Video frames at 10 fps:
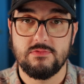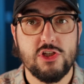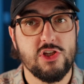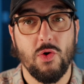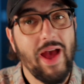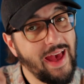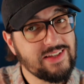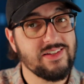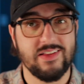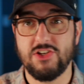So
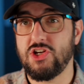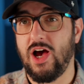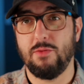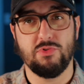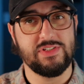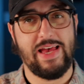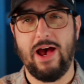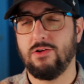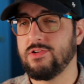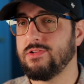excellent job,
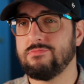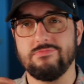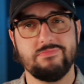ReSound.